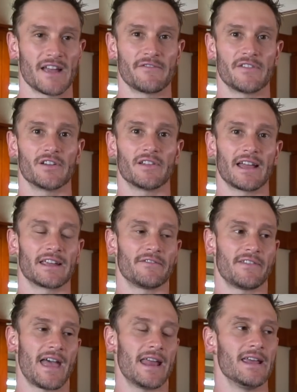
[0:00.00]
I feel like
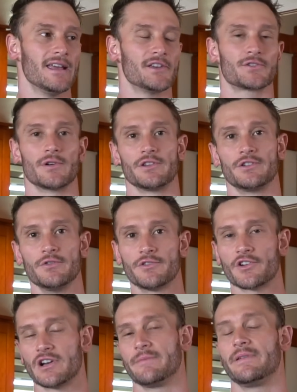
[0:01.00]
if that sort of
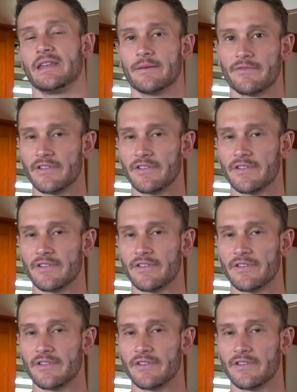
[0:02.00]
2.30 p.m.